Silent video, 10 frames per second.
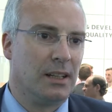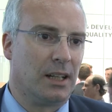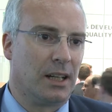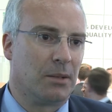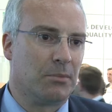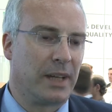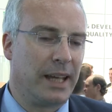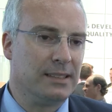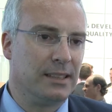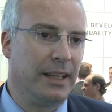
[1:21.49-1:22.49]
um,
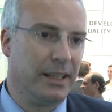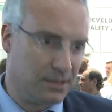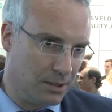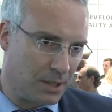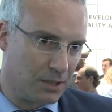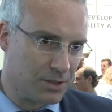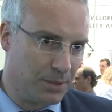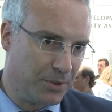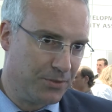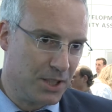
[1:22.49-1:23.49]
AC AC round
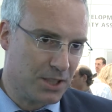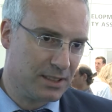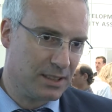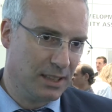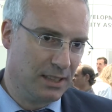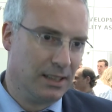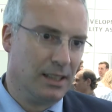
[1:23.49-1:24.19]
trip efficiency.